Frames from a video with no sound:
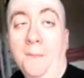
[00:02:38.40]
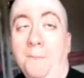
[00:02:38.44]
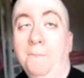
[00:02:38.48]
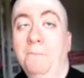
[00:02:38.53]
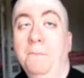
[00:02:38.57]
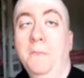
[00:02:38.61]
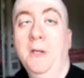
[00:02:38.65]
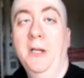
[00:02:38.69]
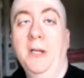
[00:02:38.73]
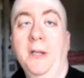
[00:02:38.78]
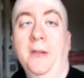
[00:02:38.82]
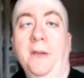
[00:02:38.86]

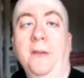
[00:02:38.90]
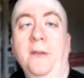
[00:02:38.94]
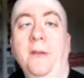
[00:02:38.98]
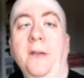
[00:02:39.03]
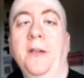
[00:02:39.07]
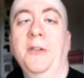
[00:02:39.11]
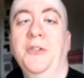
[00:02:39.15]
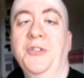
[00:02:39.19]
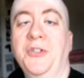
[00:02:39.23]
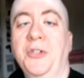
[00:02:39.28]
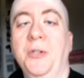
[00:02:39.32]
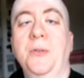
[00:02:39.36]
man
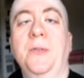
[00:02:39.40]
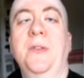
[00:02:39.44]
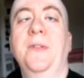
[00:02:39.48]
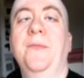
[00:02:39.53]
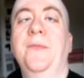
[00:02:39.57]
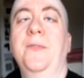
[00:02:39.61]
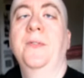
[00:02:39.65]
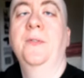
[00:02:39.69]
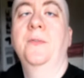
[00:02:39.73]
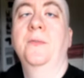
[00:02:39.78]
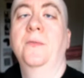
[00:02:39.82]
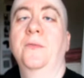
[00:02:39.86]
it's so
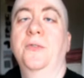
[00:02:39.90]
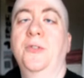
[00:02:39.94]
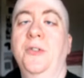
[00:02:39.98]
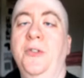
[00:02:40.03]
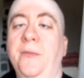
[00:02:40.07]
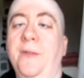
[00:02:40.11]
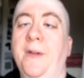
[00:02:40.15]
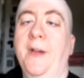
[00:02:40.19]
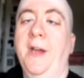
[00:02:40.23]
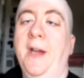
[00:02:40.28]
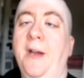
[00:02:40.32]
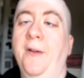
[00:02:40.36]
difficult to
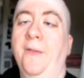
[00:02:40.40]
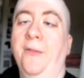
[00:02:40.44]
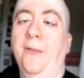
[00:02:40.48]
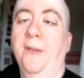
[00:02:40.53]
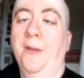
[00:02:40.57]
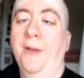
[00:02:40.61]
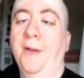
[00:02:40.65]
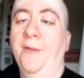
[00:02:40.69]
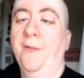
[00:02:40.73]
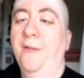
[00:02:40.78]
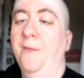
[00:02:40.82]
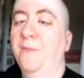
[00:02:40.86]
do it out
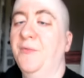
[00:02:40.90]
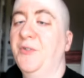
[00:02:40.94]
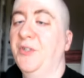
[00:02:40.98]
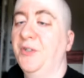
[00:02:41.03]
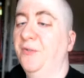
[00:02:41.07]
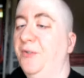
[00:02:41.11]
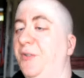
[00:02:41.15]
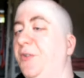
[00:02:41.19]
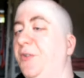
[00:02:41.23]
there I'm so